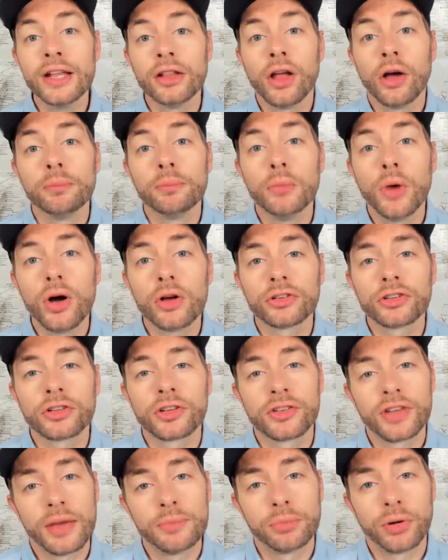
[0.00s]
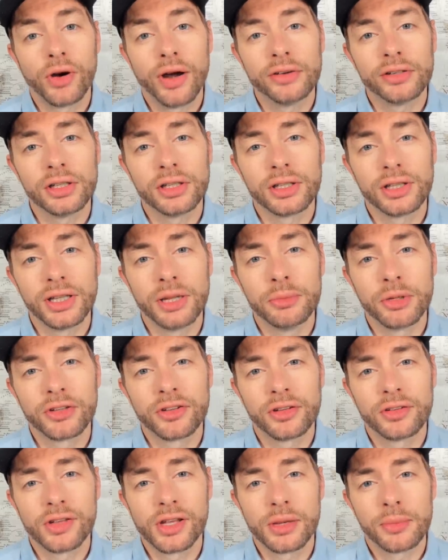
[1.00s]
Elon Musk temporarily
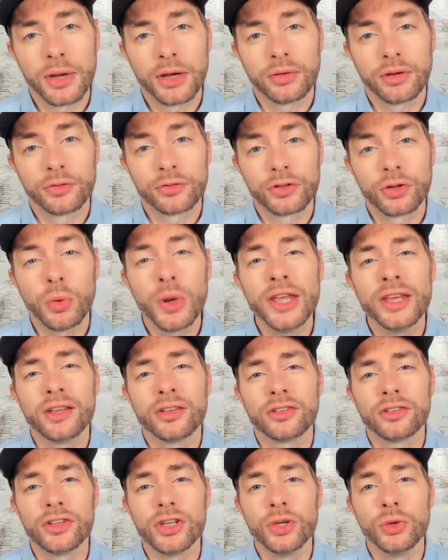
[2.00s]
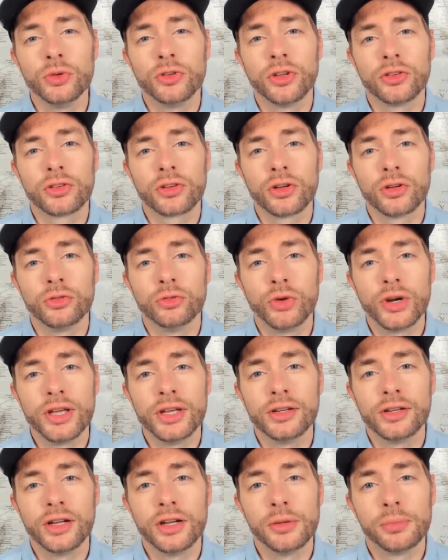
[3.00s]
limited the amount of tweets users could
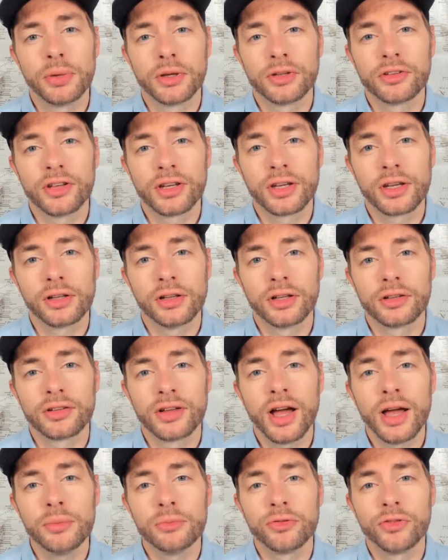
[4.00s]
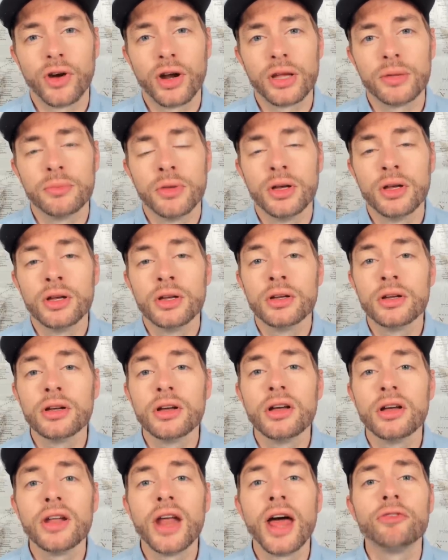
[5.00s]
read in a particular time frame,
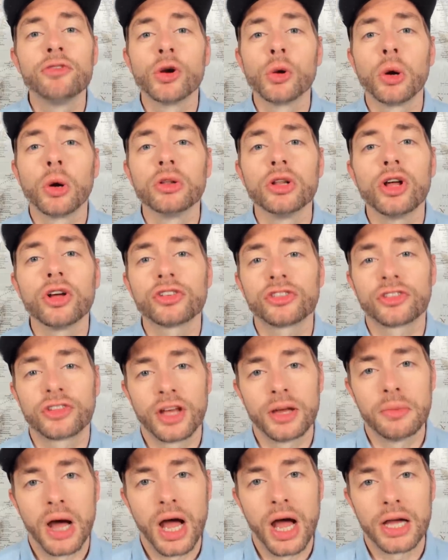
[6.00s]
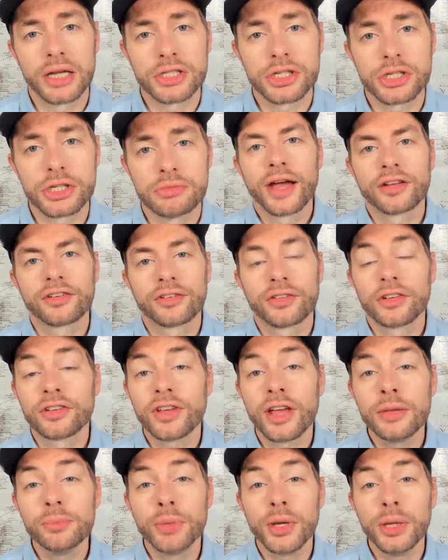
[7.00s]
and everyone lost their minds. Yes, the
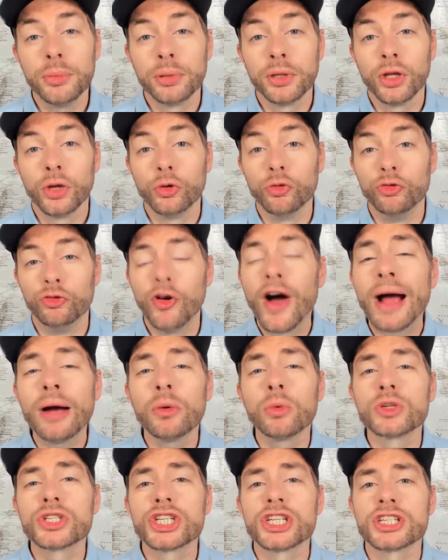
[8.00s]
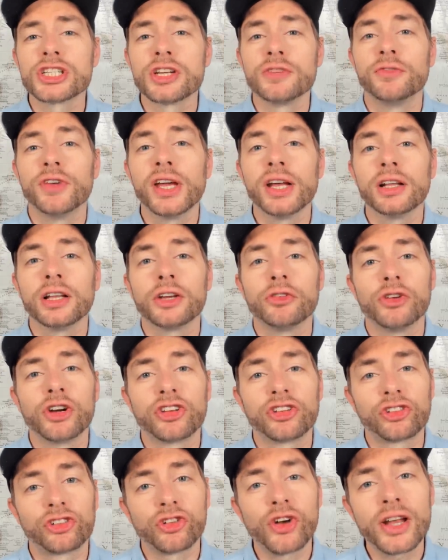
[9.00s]
same people who vowed to severely
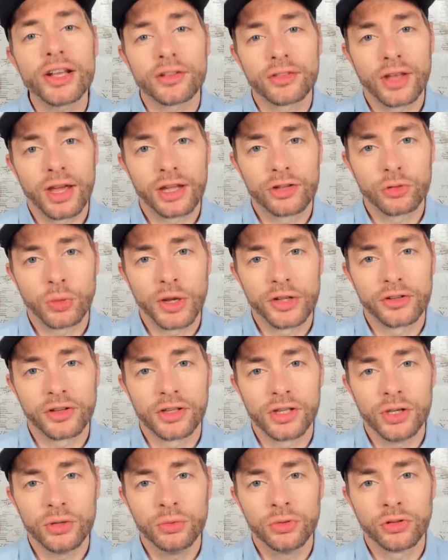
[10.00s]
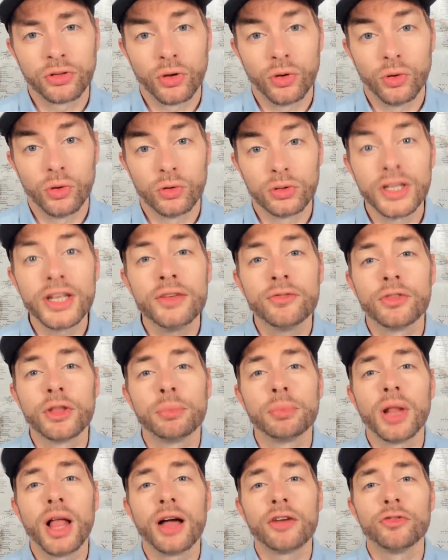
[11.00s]
restrict their Twitter use or leave the
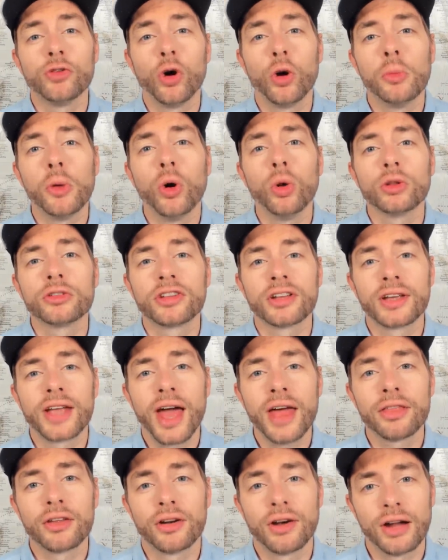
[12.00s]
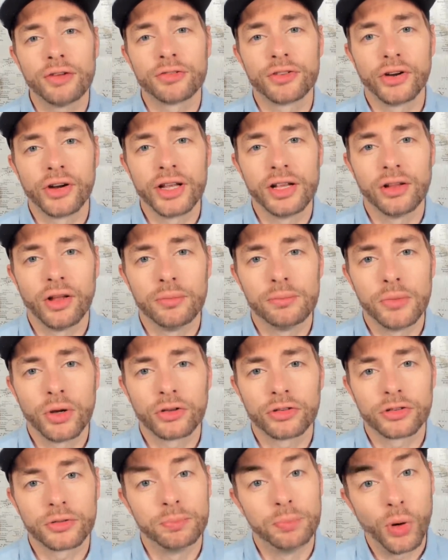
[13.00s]
platform altogether after Elon
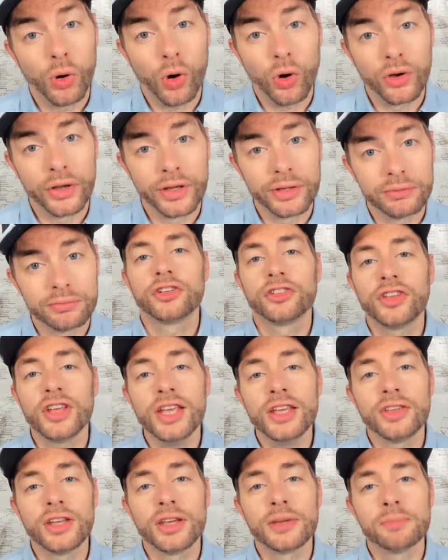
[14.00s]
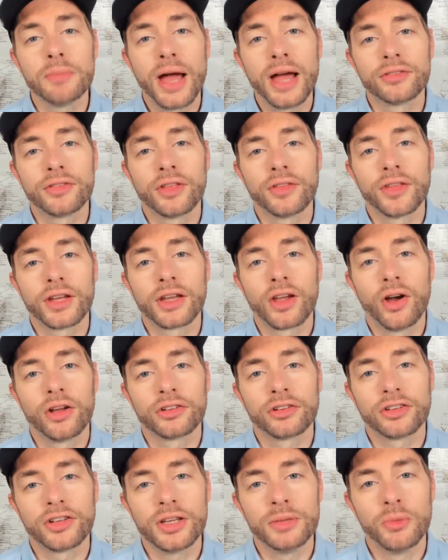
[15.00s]
Musk bought it are seething mad that they
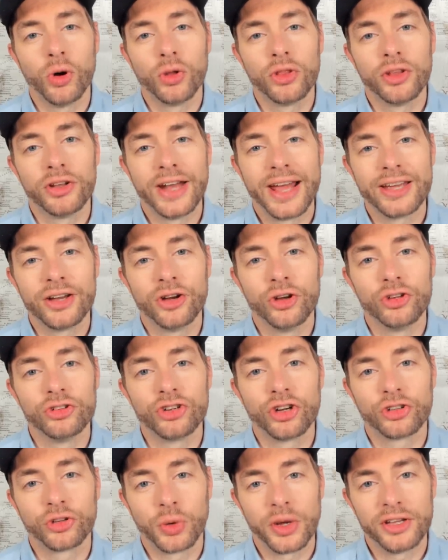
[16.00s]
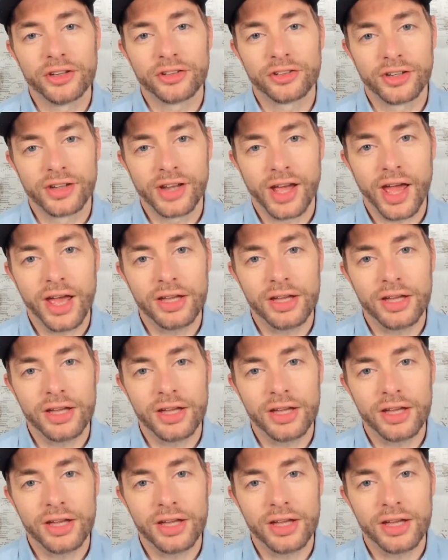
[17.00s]
can't see more than 800 tweets a